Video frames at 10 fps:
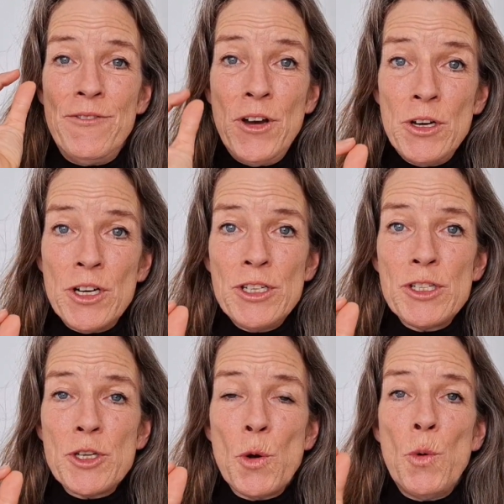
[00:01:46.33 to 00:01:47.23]

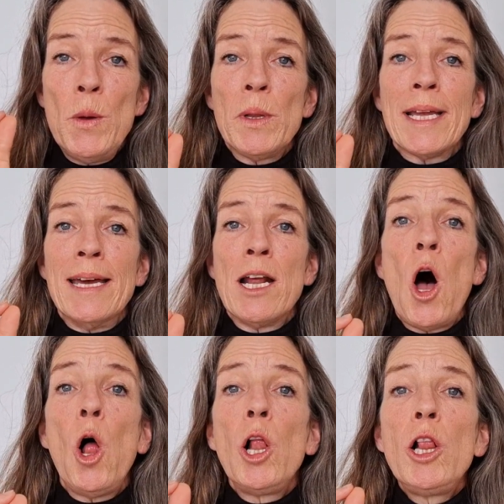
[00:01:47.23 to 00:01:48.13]
first, we will get a
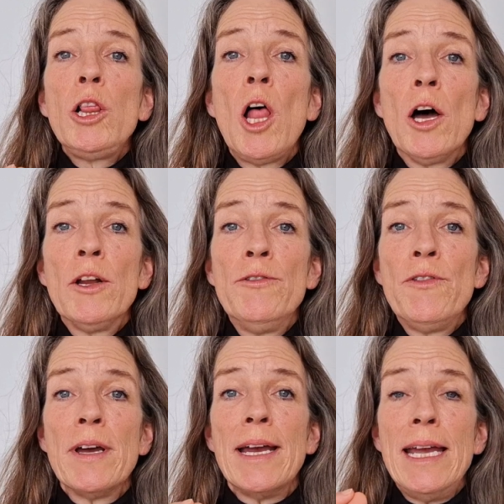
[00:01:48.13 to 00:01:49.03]
whole lot
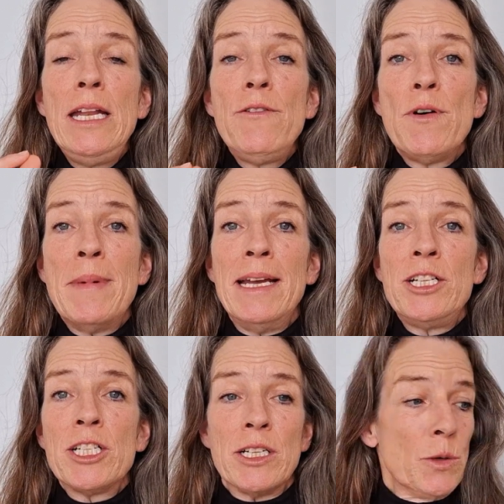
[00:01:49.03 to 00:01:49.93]
of
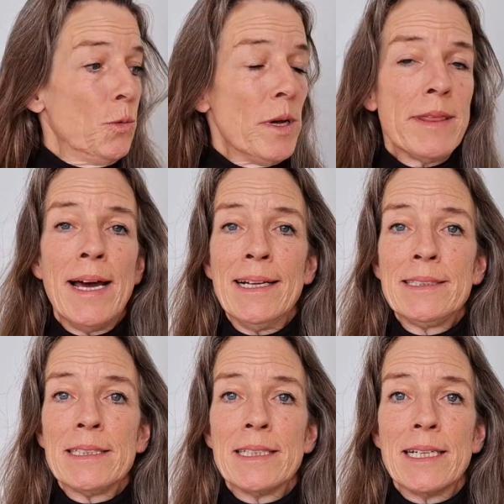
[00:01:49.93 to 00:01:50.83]
information with
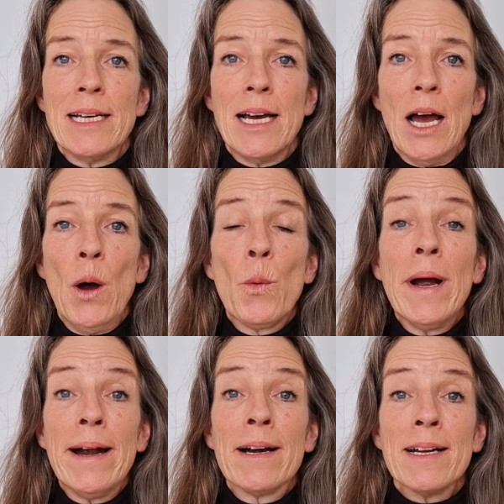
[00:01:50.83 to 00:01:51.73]
that
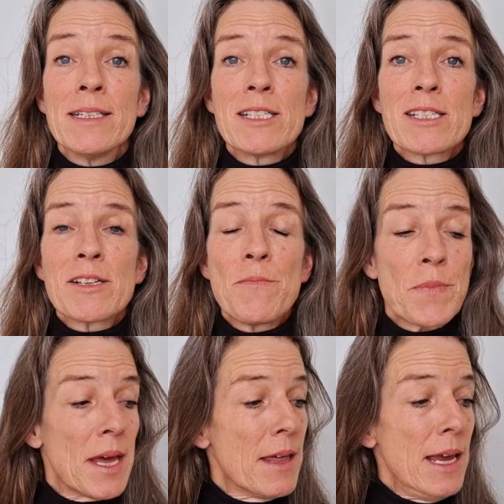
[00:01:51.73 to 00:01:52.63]
awareness.
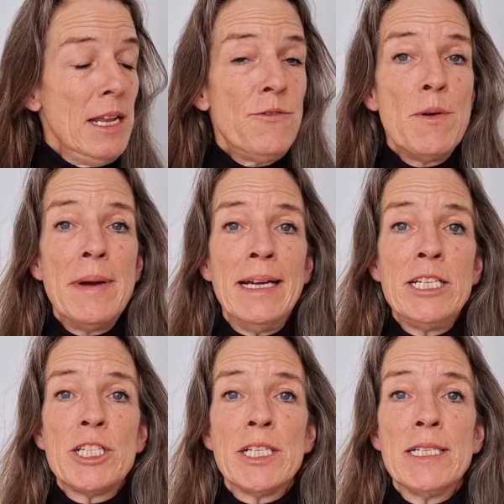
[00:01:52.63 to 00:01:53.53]

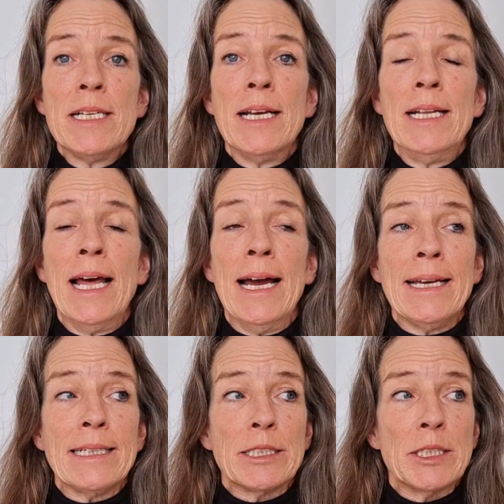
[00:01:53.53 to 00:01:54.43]
Information
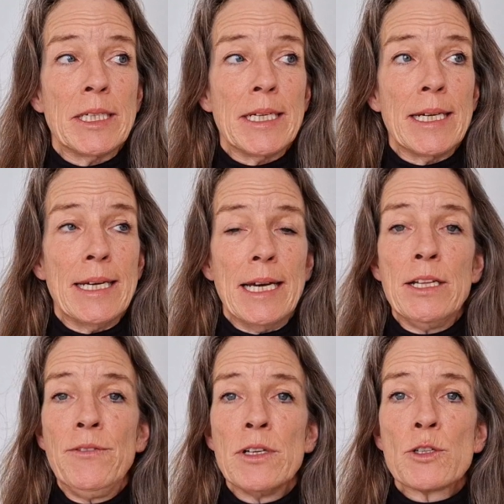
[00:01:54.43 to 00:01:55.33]
like
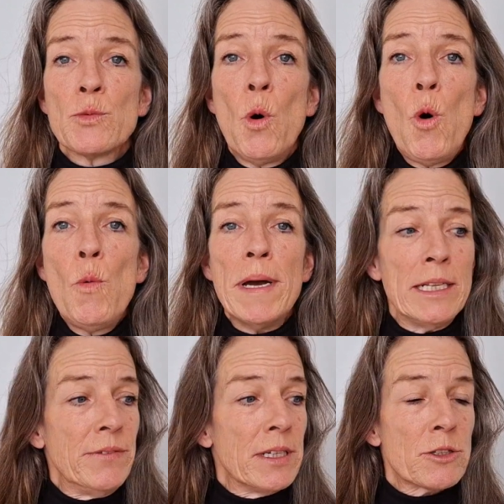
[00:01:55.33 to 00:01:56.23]
it feels warm,
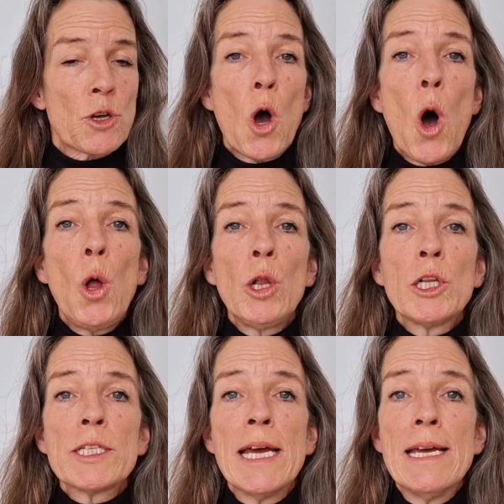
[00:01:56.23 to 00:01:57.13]
it feels
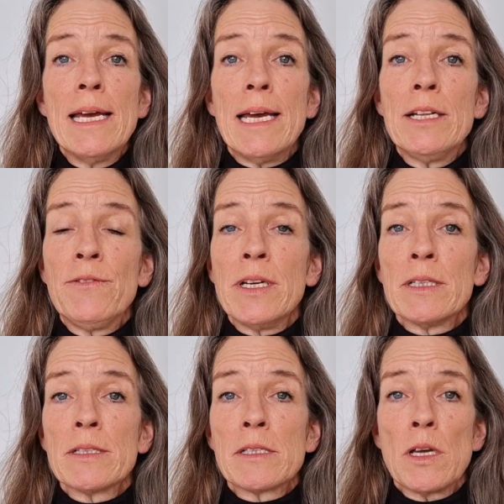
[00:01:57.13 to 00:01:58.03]
cold, it
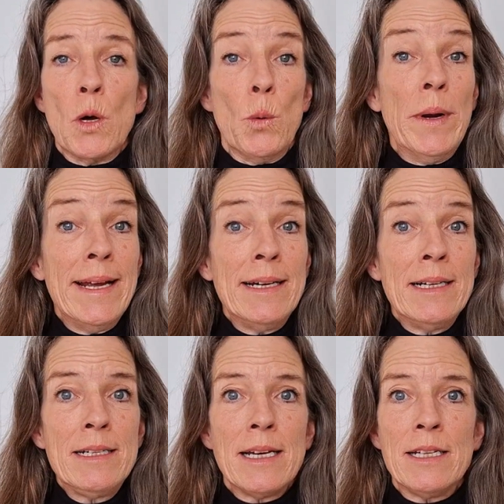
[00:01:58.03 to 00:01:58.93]
feels
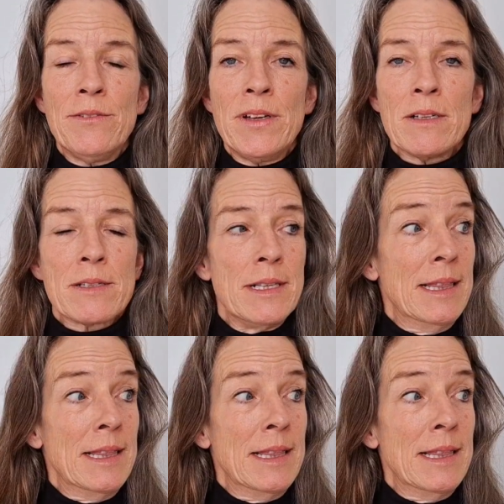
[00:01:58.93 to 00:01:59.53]
weird, it feels